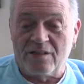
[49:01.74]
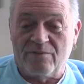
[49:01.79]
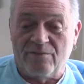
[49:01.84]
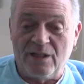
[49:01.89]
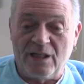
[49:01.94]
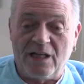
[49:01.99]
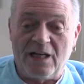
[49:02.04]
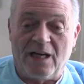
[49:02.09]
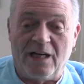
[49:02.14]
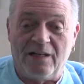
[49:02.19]

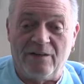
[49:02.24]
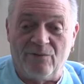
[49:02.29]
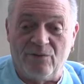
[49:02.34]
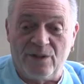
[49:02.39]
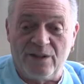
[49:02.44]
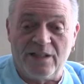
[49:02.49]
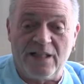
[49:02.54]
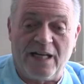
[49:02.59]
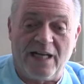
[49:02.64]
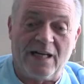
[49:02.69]
be kind of
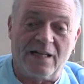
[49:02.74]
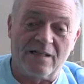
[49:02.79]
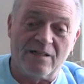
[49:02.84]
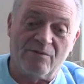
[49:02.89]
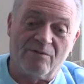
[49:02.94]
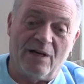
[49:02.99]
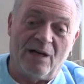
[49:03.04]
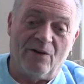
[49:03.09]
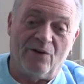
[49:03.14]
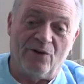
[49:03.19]
would
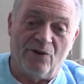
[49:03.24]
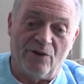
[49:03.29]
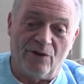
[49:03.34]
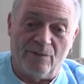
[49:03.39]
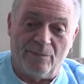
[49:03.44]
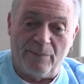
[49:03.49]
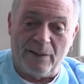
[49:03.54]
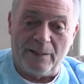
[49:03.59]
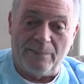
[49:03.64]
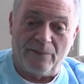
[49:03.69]
dance around
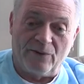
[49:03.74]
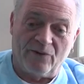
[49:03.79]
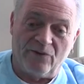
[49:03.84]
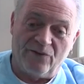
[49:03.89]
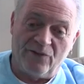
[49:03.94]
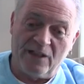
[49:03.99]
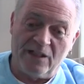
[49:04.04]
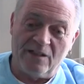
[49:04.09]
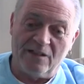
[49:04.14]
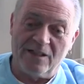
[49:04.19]
hurting people's
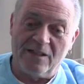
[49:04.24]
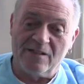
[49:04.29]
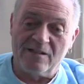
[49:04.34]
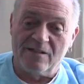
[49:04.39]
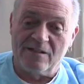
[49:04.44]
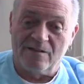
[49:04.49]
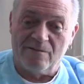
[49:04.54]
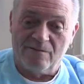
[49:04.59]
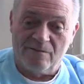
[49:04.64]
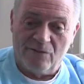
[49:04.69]

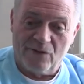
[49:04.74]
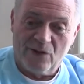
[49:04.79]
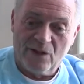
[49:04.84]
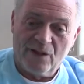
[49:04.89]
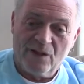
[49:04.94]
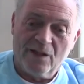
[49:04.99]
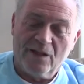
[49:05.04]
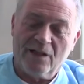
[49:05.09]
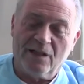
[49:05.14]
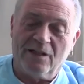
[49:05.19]
feelings and
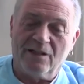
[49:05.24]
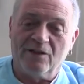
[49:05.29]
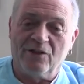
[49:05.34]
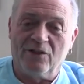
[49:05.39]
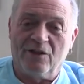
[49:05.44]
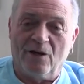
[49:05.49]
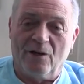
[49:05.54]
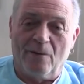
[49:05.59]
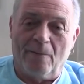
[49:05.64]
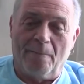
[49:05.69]
and
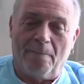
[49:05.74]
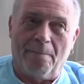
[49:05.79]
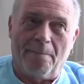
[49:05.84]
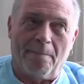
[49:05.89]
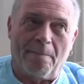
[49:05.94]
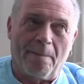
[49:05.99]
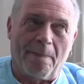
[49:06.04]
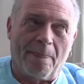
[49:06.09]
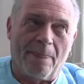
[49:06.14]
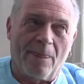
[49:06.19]
you know
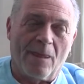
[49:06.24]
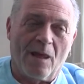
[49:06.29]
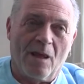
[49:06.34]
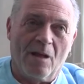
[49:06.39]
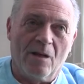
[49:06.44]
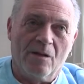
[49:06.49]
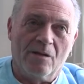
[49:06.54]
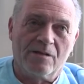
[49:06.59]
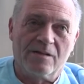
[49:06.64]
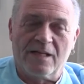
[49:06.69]

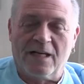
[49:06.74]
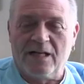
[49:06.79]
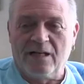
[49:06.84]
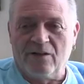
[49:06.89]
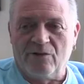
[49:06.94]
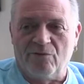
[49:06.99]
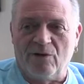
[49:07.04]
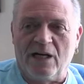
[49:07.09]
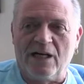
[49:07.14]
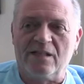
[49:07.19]

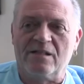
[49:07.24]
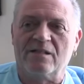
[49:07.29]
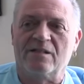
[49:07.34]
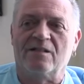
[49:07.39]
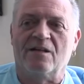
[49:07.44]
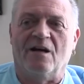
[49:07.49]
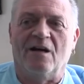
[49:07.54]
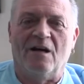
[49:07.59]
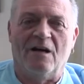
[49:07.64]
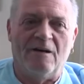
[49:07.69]
saying the right
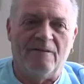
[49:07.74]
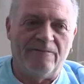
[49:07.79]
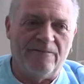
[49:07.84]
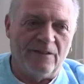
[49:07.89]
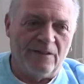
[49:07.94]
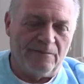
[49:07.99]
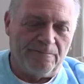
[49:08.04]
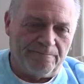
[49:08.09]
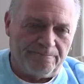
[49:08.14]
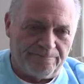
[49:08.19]
stuff
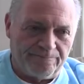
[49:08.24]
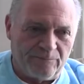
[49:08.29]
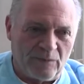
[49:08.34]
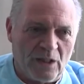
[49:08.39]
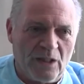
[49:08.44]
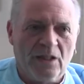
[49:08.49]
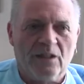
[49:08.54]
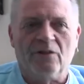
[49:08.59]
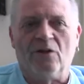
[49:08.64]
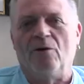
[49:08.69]
and
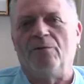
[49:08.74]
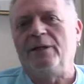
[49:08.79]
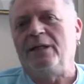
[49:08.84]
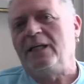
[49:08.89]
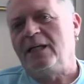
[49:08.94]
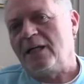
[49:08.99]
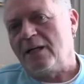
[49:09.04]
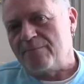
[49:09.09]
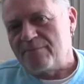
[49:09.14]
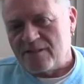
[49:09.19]

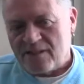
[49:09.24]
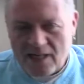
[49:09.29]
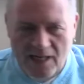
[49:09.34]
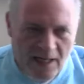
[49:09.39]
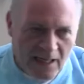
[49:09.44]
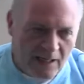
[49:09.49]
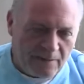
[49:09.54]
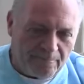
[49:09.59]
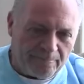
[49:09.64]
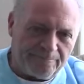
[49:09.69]
nobody get
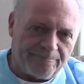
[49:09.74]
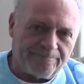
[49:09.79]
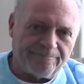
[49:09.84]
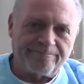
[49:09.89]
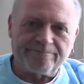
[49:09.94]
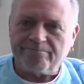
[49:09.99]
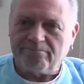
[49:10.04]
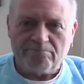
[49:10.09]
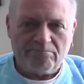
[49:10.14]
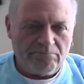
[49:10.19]
upset
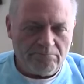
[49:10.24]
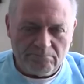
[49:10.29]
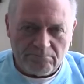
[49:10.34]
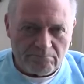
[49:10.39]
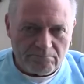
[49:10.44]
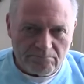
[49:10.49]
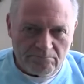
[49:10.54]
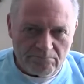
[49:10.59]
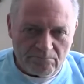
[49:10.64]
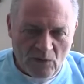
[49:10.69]

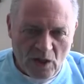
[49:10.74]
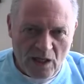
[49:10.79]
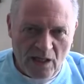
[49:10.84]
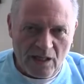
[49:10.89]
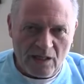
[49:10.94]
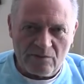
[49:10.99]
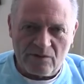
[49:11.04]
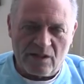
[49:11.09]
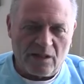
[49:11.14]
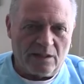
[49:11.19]

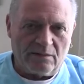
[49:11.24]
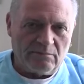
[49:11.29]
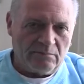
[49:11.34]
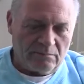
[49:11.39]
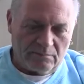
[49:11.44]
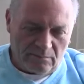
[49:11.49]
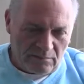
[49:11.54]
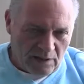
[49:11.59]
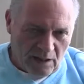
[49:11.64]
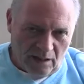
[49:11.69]
King's like
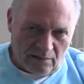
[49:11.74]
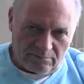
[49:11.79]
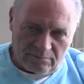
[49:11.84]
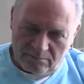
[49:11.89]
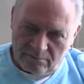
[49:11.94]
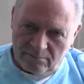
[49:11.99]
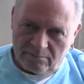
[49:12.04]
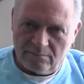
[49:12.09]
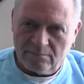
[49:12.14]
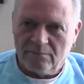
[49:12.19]
no
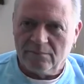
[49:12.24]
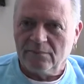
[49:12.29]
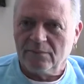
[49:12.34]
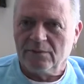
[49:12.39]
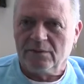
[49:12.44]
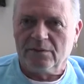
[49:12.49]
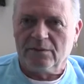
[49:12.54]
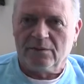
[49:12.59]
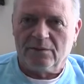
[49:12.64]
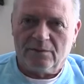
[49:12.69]

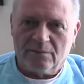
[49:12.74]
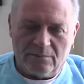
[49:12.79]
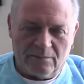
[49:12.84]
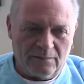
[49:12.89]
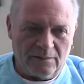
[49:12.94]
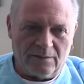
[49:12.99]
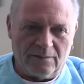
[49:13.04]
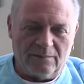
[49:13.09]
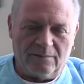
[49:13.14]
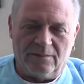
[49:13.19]

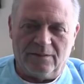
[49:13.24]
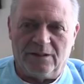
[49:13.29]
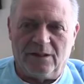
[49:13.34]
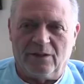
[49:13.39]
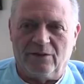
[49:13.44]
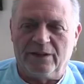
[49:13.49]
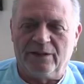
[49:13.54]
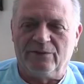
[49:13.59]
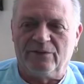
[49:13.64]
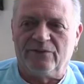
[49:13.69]
you
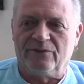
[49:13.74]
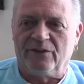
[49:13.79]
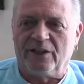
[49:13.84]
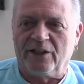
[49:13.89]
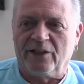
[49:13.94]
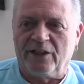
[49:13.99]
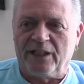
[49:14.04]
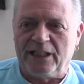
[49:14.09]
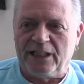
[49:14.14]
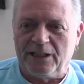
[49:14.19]
know he was
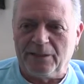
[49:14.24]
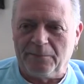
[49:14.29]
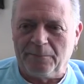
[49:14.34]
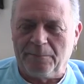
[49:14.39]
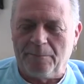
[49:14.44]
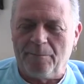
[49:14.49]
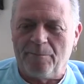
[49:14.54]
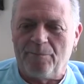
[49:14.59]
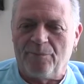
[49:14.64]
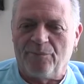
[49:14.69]
very
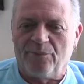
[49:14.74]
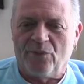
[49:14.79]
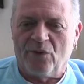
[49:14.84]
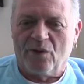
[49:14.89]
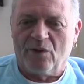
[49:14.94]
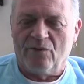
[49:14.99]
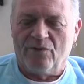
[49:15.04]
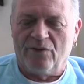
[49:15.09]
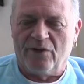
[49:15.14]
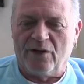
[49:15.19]

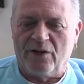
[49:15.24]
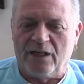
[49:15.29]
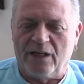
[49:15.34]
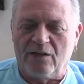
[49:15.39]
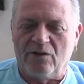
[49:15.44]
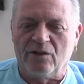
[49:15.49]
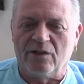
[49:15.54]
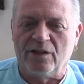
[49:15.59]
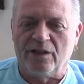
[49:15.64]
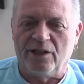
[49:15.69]
very
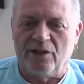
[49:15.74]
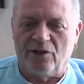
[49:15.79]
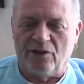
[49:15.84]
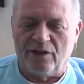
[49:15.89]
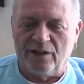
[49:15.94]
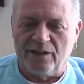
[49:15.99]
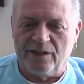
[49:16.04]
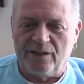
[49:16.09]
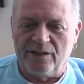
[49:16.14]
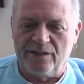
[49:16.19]

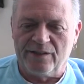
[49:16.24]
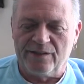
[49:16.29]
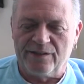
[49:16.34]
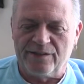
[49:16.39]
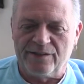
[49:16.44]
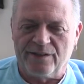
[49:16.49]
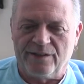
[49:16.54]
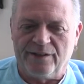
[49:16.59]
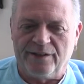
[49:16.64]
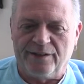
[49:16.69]
clear in
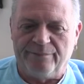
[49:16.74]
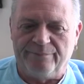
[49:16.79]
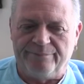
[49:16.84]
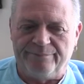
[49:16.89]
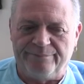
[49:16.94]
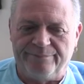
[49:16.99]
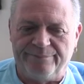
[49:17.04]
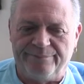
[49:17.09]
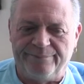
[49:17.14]
his um,